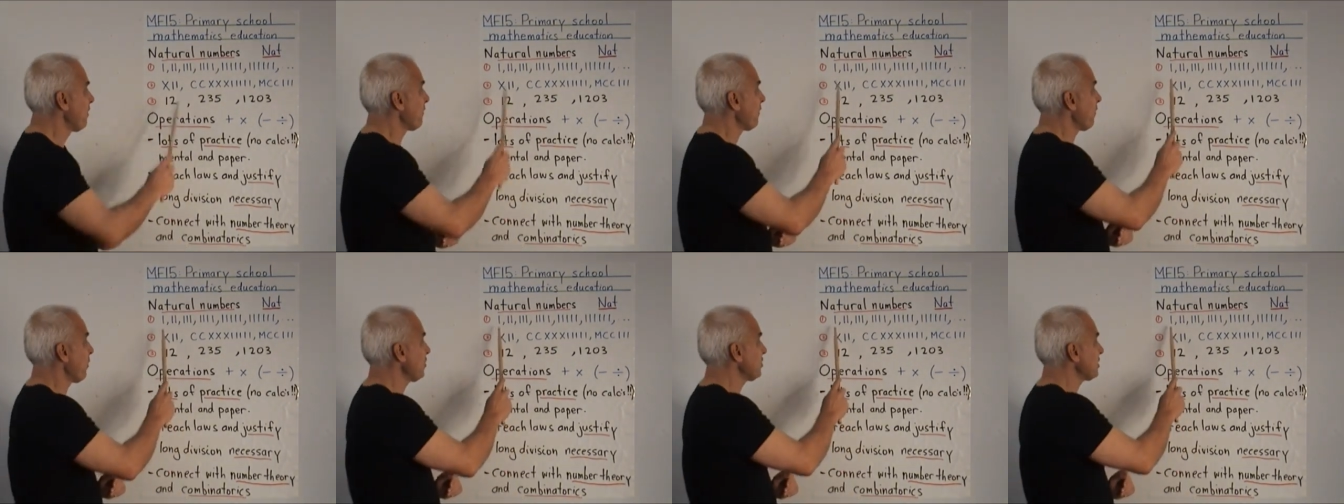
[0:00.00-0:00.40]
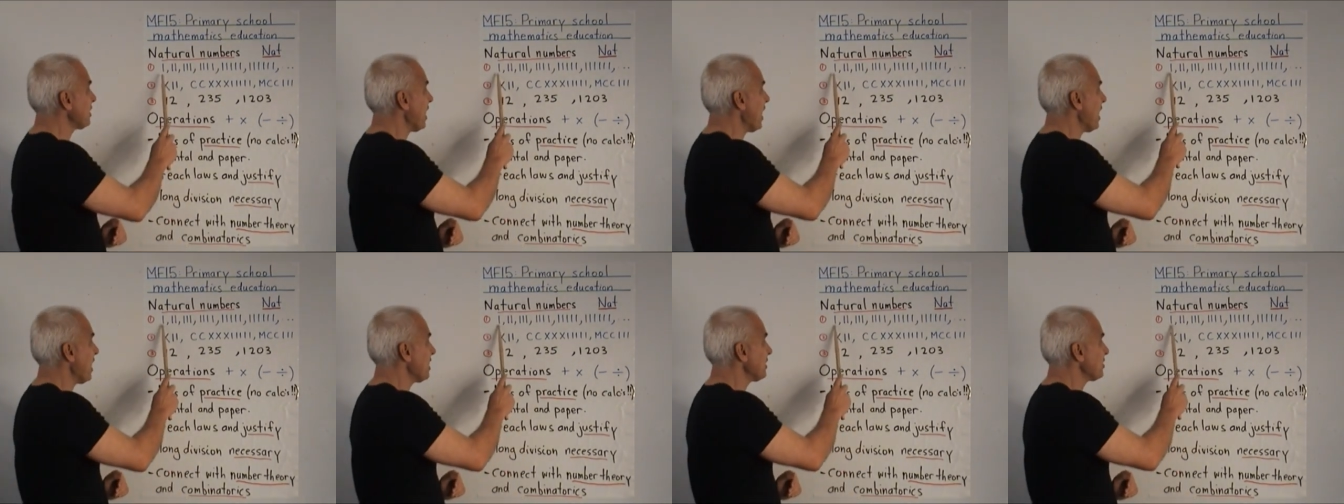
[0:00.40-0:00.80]

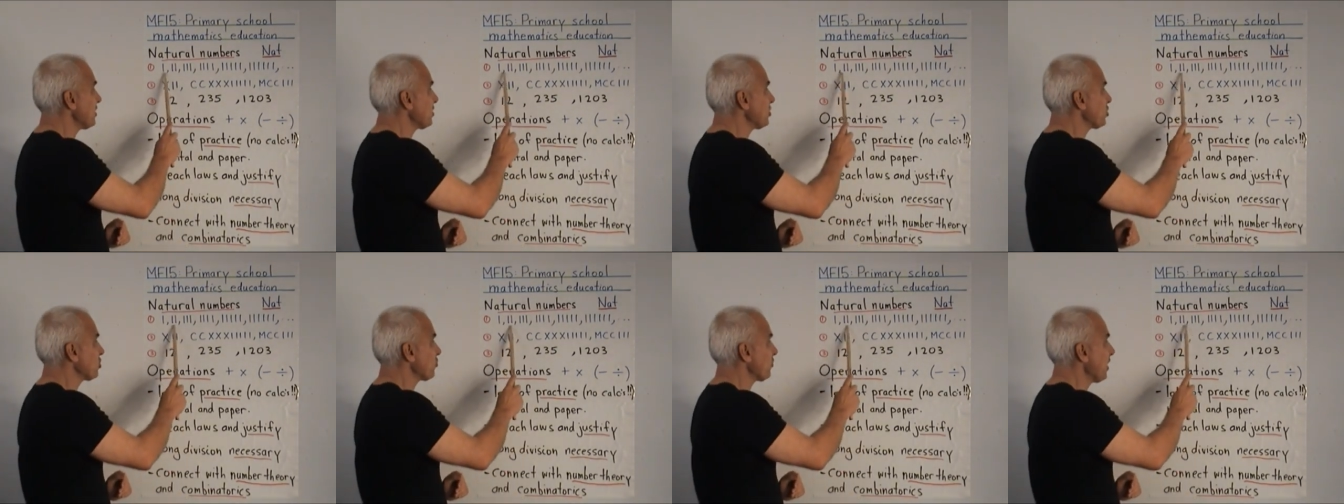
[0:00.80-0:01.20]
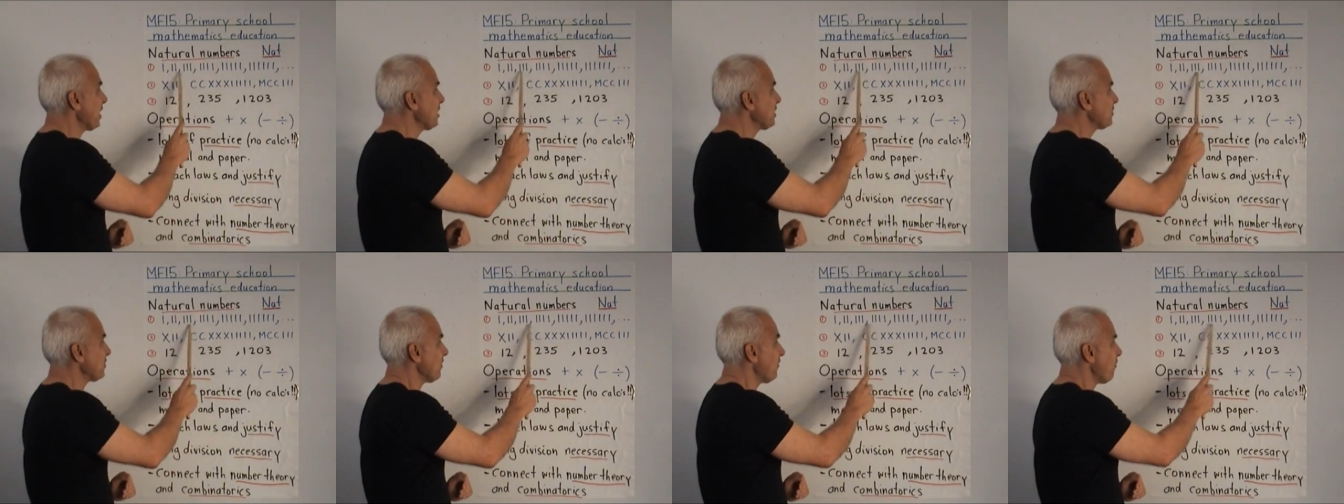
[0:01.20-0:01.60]
First as
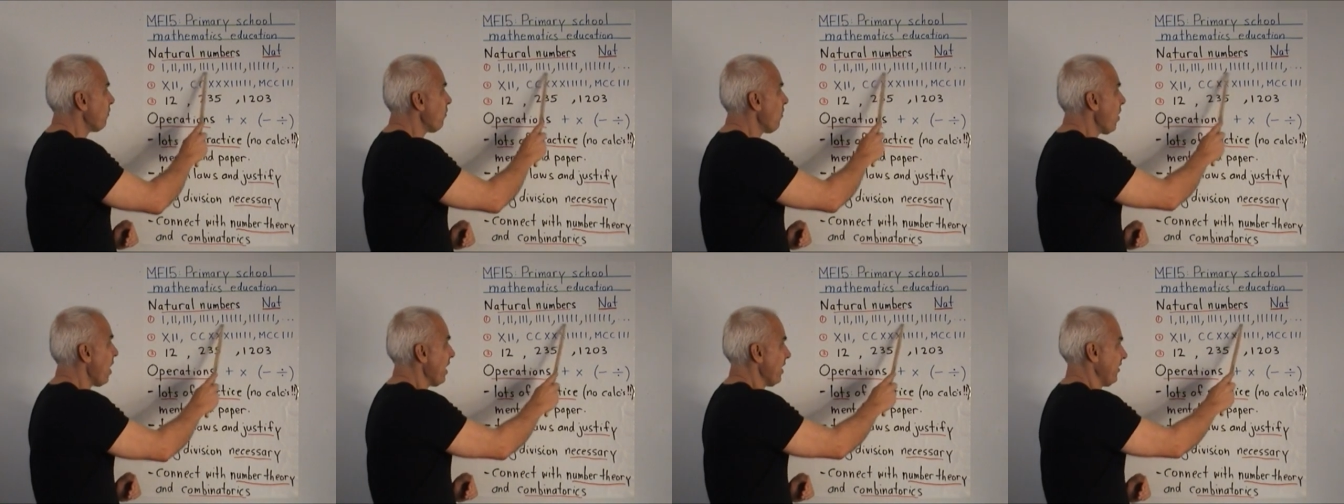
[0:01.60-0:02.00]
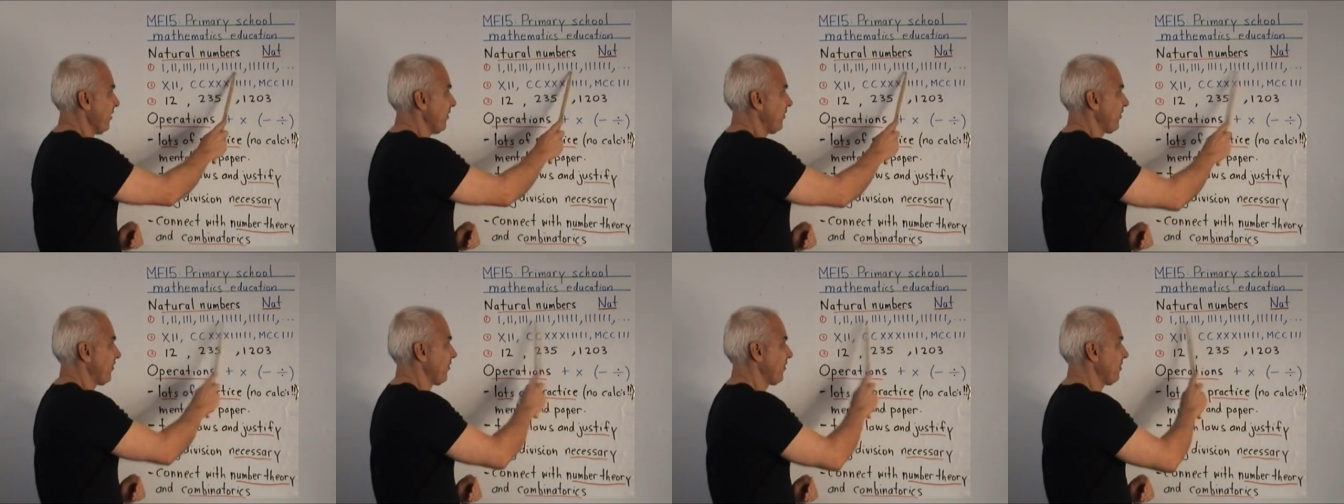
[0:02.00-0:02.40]
strings of
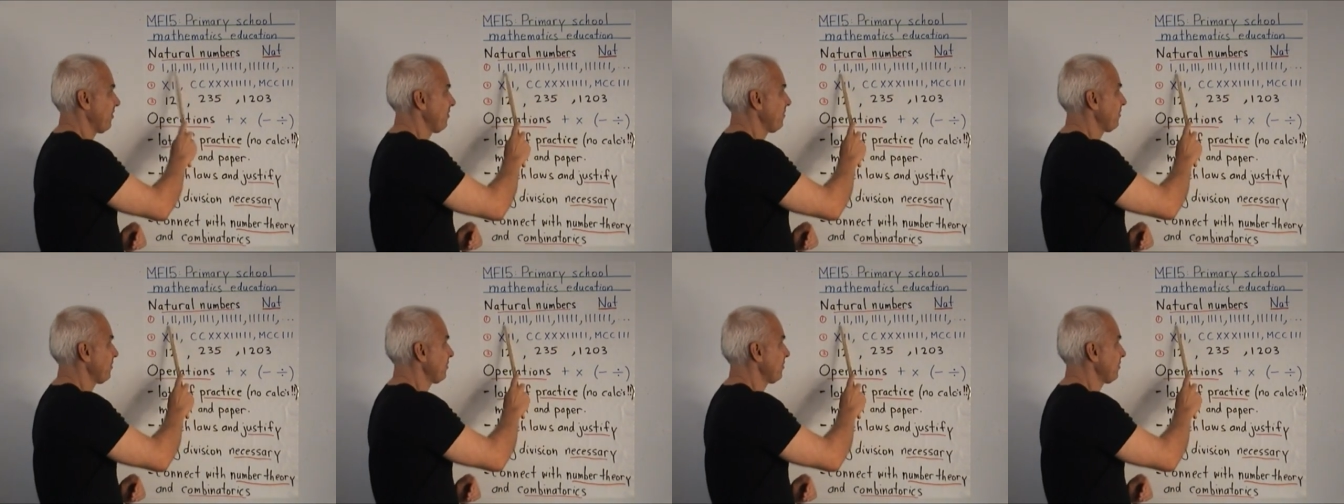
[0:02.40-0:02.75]
ones.